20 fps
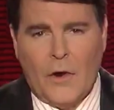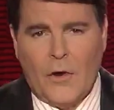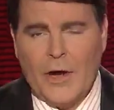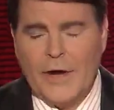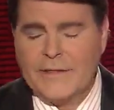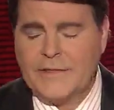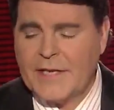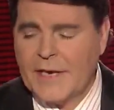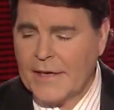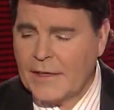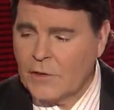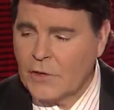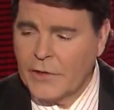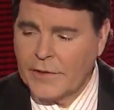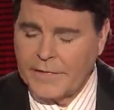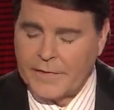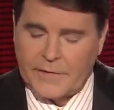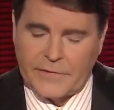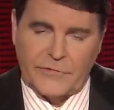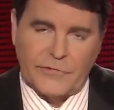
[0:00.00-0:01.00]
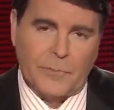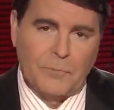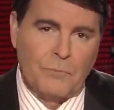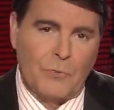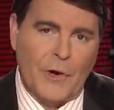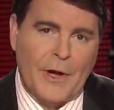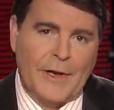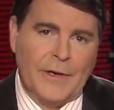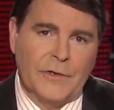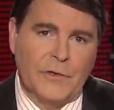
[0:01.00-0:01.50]
All right, take a look at this. Some
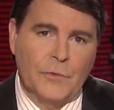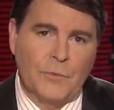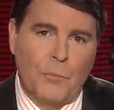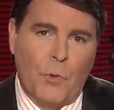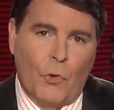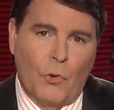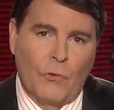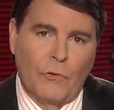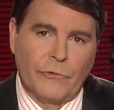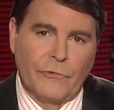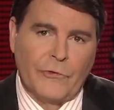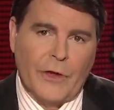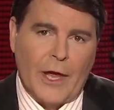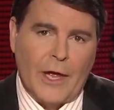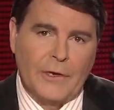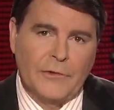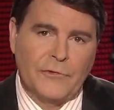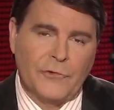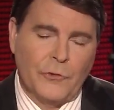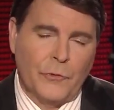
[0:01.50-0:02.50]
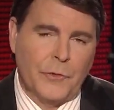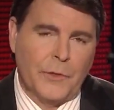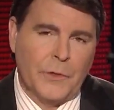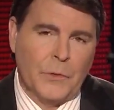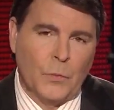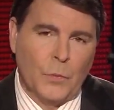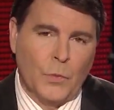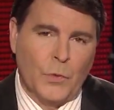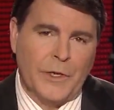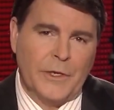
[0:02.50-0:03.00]
brand new polls out
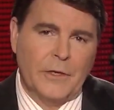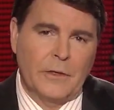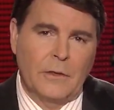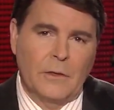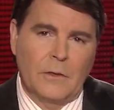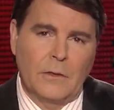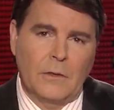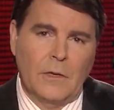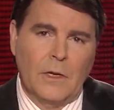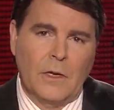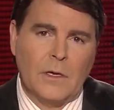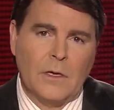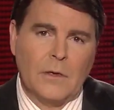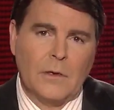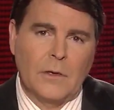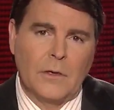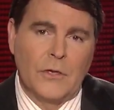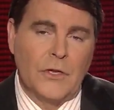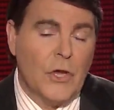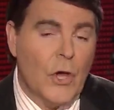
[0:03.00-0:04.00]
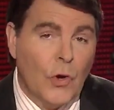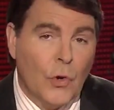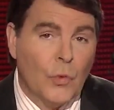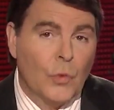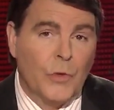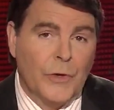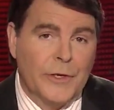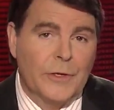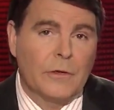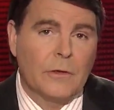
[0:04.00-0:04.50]
showing no
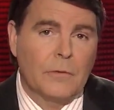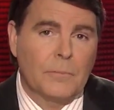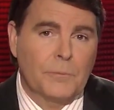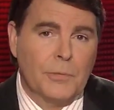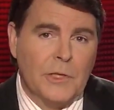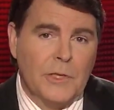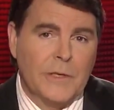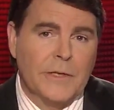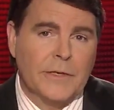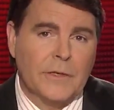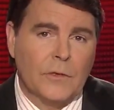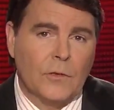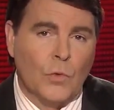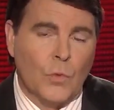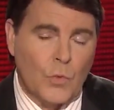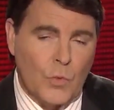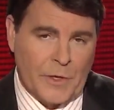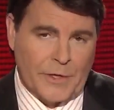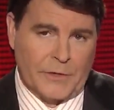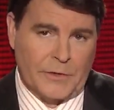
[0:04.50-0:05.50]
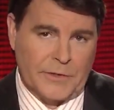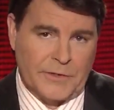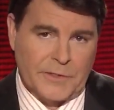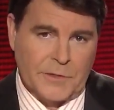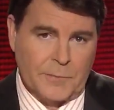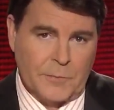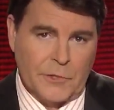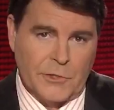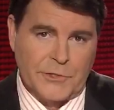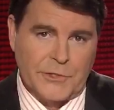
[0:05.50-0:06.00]
real political winners
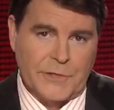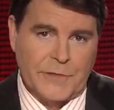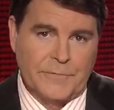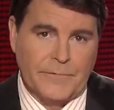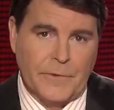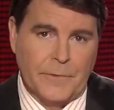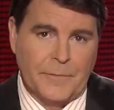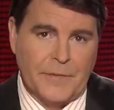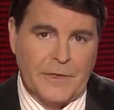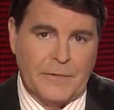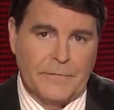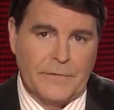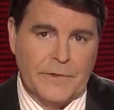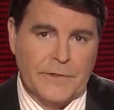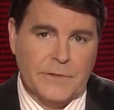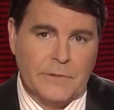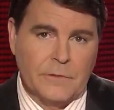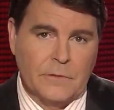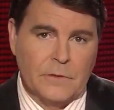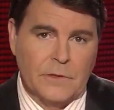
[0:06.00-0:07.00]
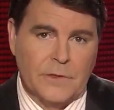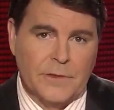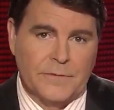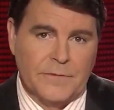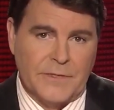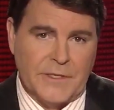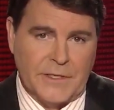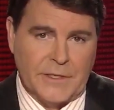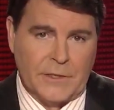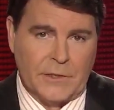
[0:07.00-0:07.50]
emerging from the fiscal
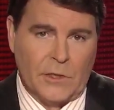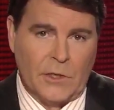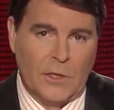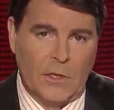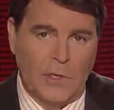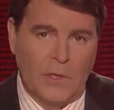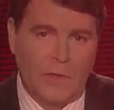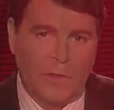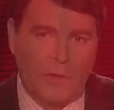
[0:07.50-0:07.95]
cliff deal.